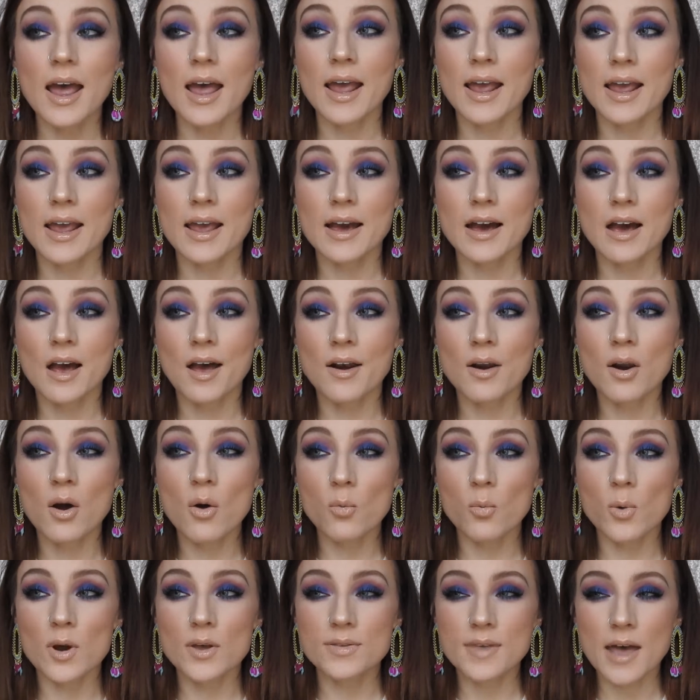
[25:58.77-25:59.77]

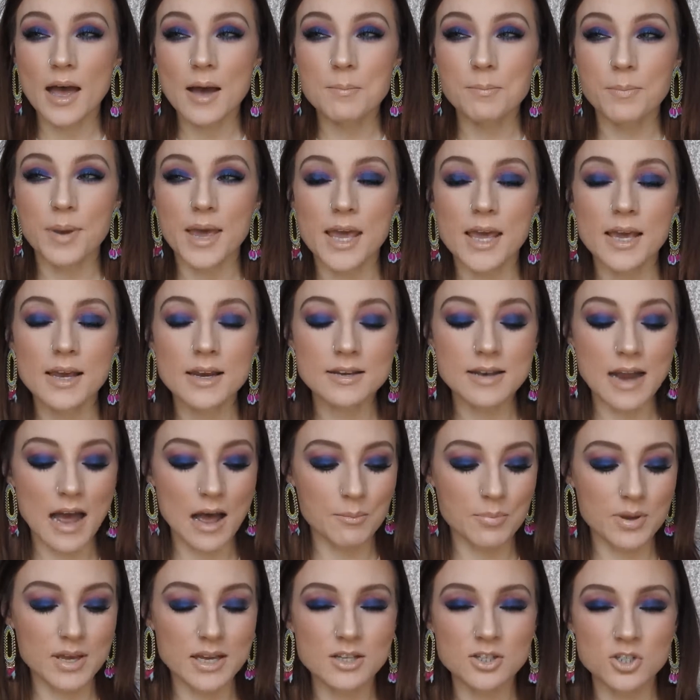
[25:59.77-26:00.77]
And with that pink
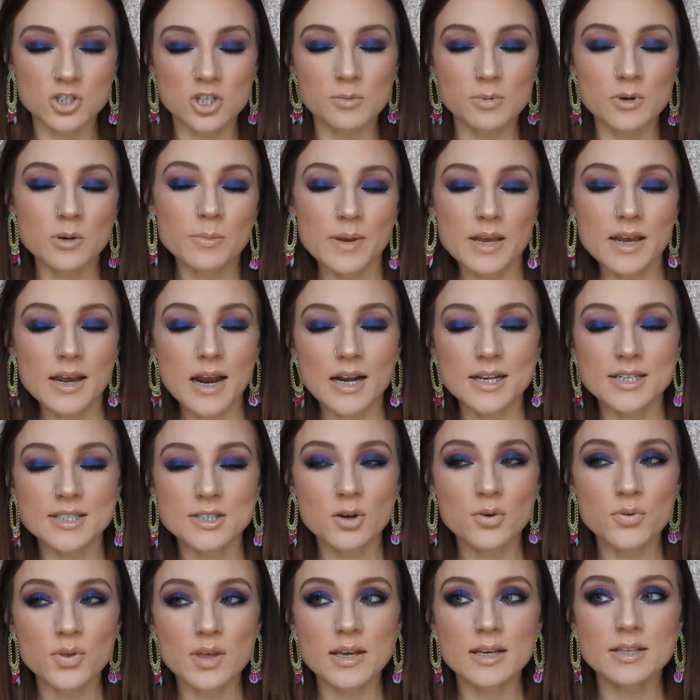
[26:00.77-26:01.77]
not being super pink, I
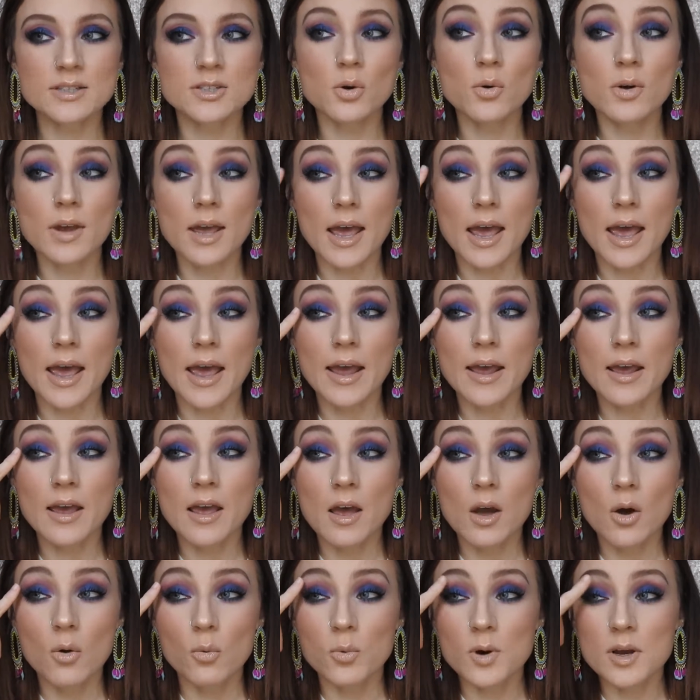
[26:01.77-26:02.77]
still think it's
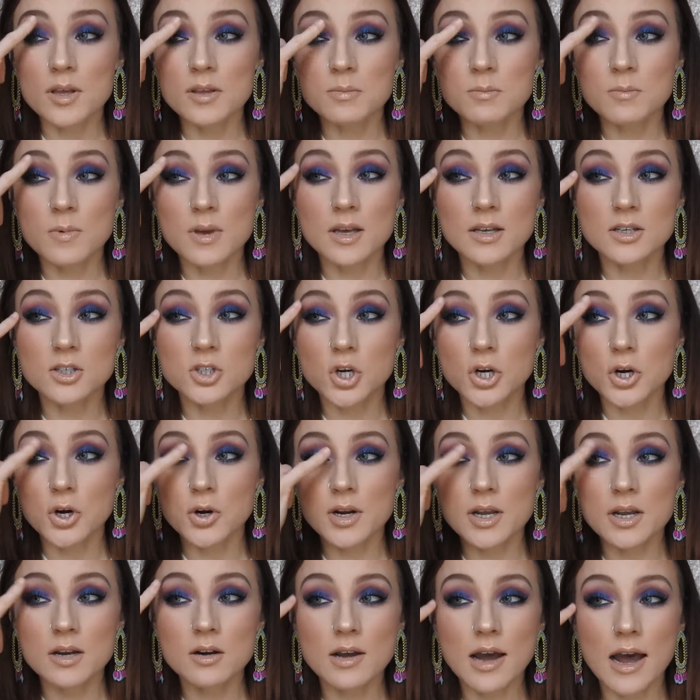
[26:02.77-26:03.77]
okay with it
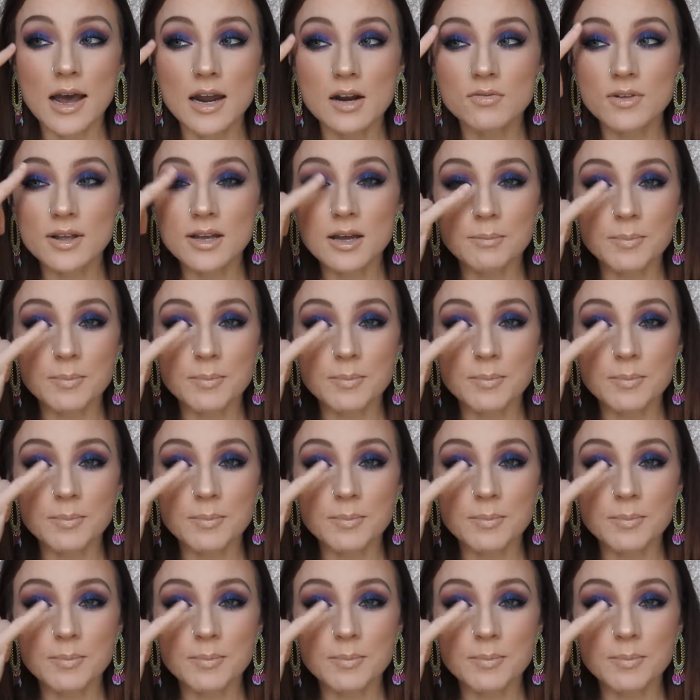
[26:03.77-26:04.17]
turning kind of like